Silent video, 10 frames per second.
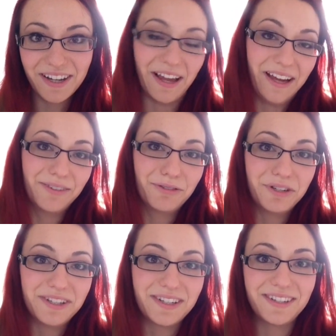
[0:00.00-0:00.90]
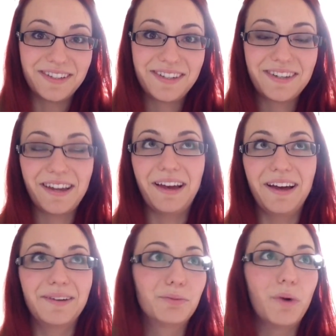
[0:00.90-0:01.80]
like for instance
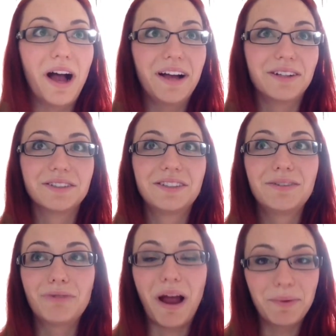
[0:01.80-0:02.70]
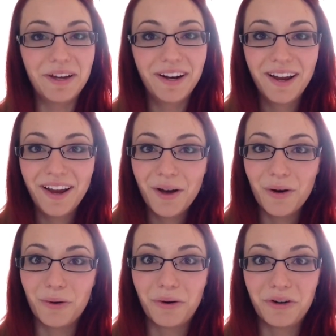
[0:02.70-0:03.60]
a wild rabbit
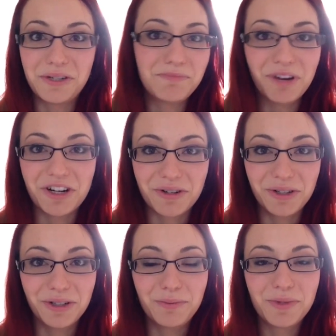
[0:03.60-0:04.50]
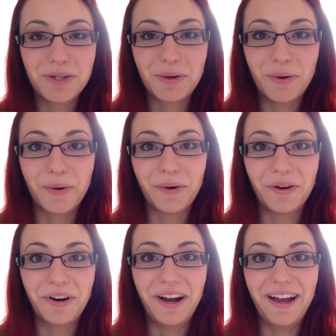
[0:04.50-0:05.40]
or some mushrooms
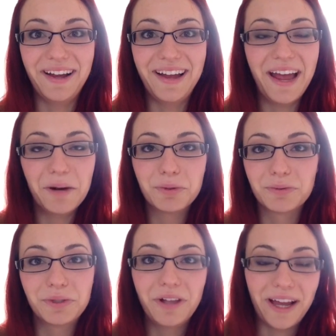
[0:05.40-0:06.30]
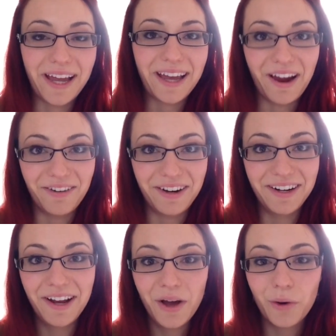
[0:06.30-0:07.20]
or an edible root like a
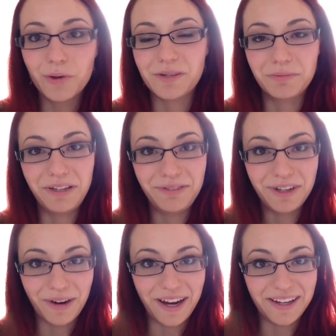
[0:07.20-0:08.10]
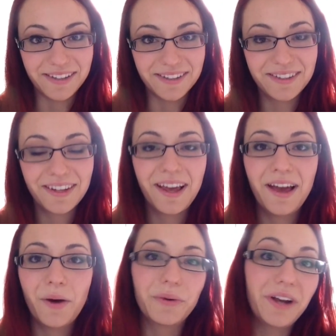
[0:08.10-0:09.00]
carrot or some leafy greens
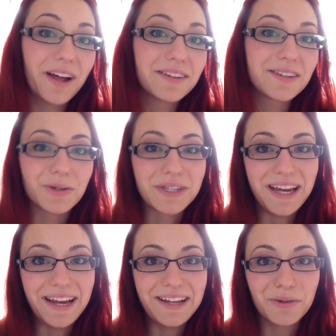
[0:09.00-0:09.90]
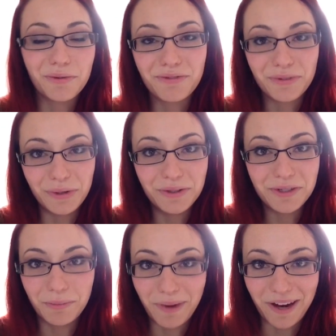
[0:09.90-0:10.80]
or nuts or seeds or
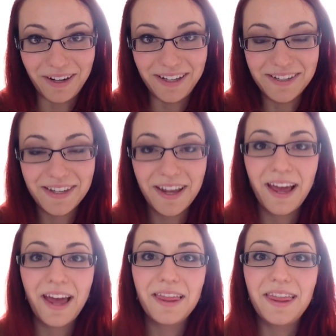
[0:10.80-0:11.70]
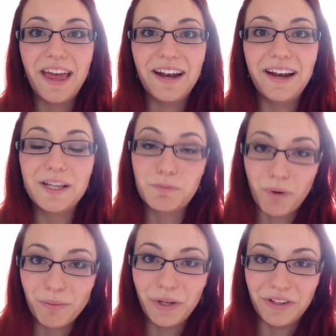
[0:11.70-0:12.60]
fruits or berries, then it's
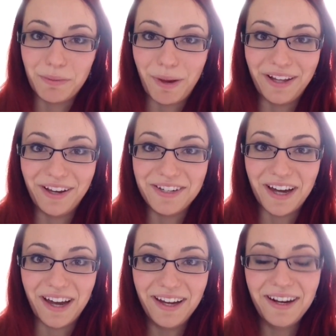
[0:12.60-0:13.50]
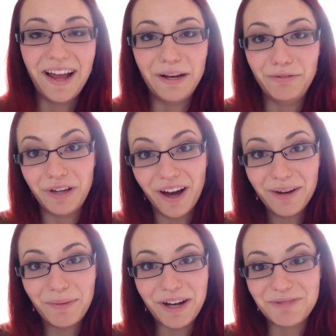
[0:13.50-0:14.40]
probably on the paleo diet. And if you
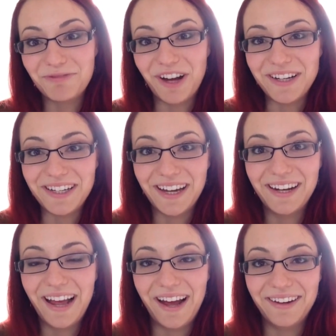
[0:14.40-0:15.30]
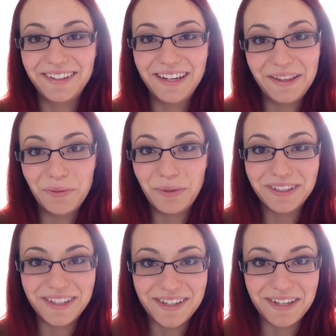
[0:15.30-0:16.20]
can't imagine finding it out in the
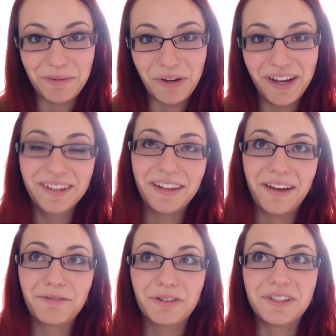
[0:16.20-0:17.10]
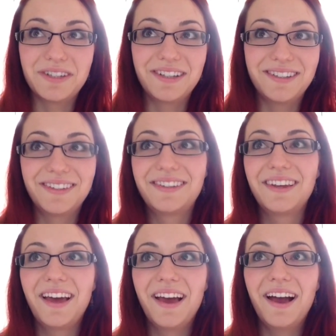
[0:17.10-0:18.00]
wilderness somewhere, like for instance
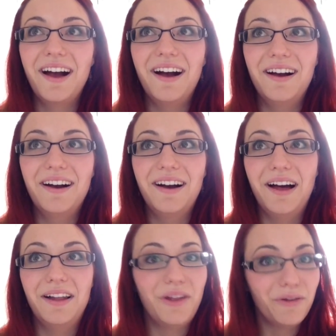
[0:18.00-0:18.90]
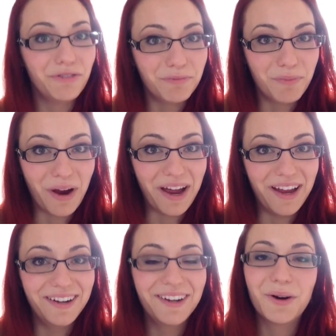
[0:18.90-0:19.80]
a loaf of
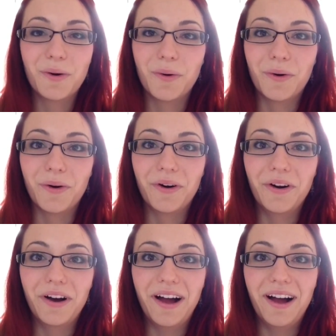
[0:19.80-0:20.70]
bread or